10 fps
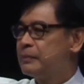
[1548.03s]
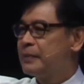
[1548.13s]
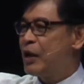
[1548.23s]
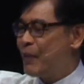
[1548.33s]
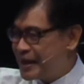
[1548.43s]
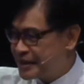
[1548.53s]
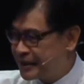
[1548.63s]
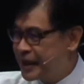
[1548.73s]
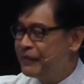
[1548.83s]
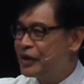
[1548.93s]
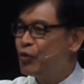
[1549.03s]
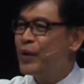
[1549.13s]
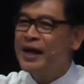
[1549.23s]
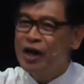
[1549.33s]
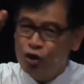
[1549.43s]
And when it's given
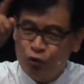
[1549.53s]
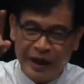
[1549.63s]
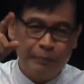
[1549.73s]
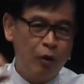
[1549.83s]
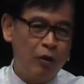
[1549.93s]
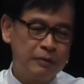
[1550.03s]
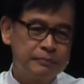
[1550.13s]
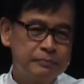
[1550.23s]
away, you get more.